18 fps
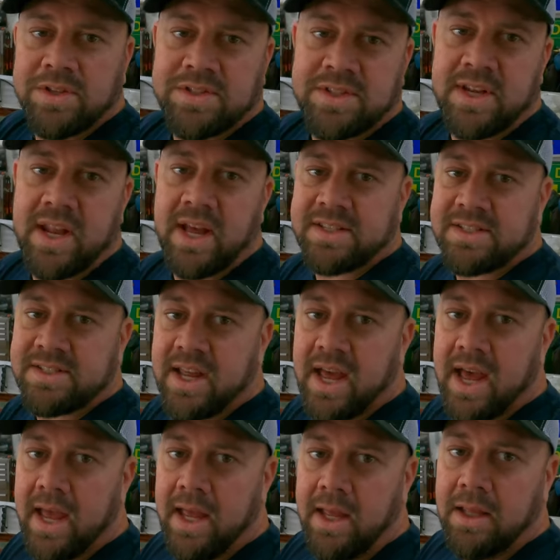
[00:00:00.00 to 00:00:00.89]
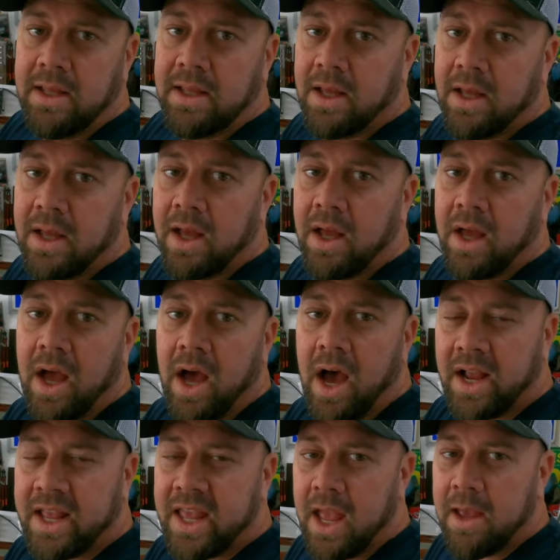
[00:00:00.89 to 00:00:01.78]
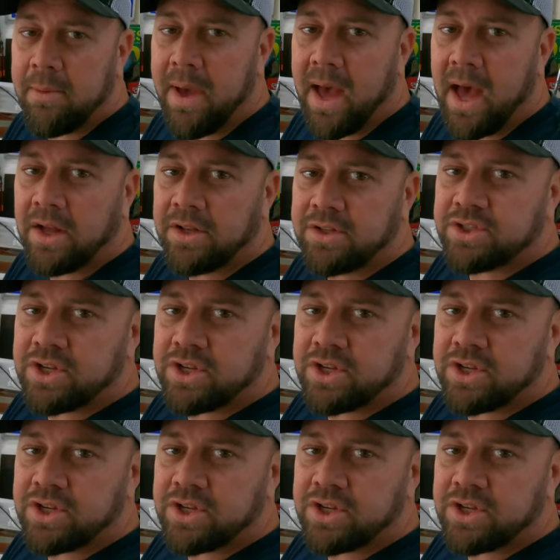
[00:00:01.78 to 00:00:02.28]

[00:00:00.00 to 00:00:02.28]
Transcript: it's the next day. I came out,